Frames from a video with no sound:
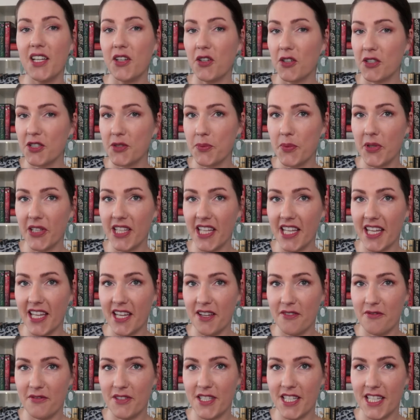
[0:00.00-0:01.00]
corresponding
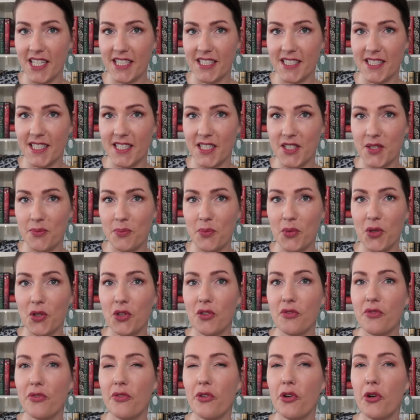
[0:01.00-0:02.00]
gift is this
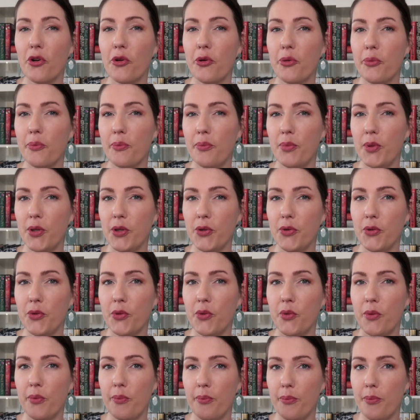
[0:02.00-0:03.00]
beautiful
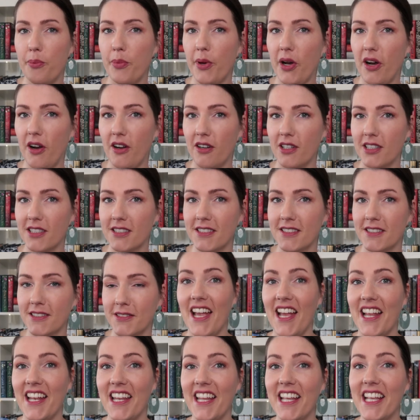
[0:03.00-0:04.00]
blue box.
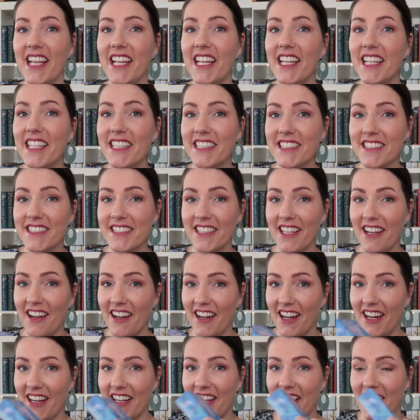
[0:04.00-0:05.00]
And
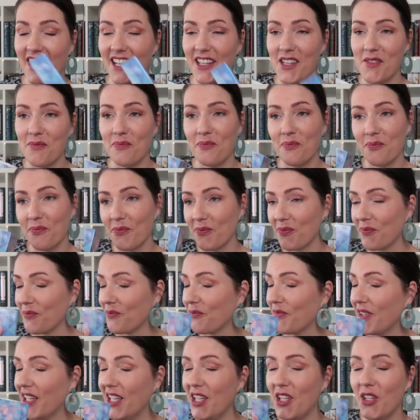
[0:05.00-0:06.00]
inside, and
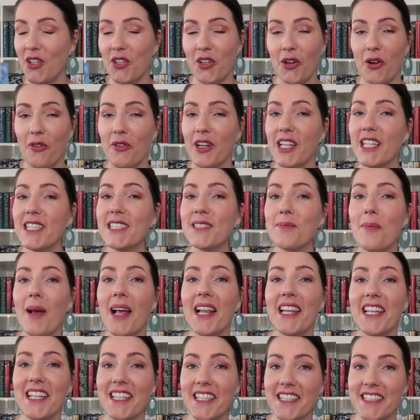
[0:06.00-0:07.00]
you can already
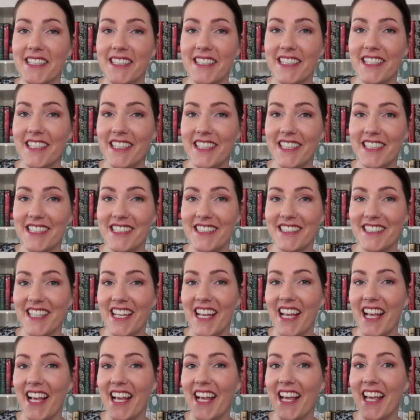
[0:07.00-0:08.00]
smell it, is
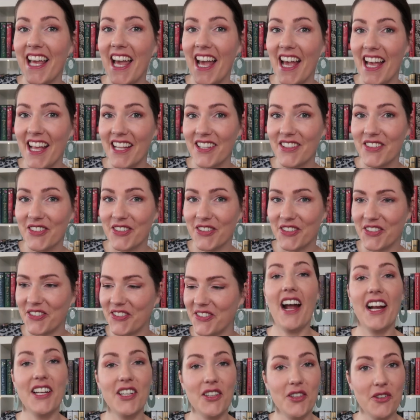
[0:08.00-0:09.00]
a candle.
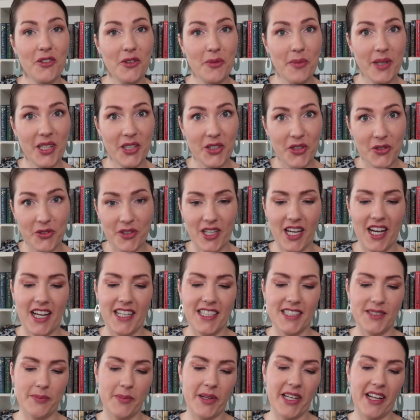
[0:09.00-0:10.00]
I don't know about you
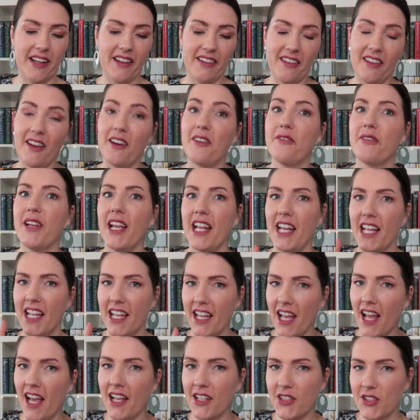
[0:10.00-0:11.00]
guys, but I love getting
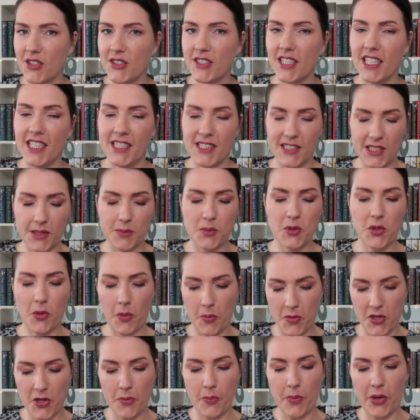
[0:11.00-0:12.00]
candles in subscription